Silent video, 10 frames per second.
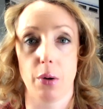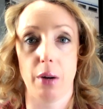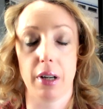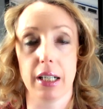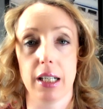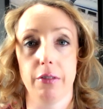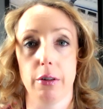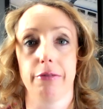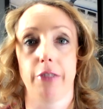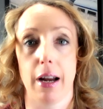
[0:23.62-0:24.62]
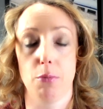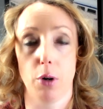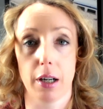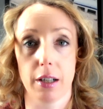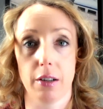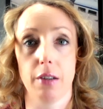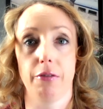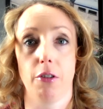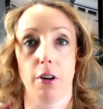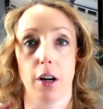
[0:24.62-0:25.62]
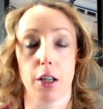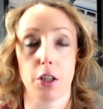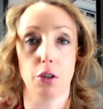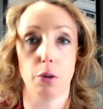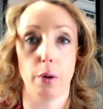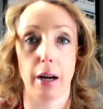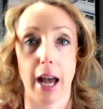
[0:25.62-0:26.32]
So I want to give you a framework for you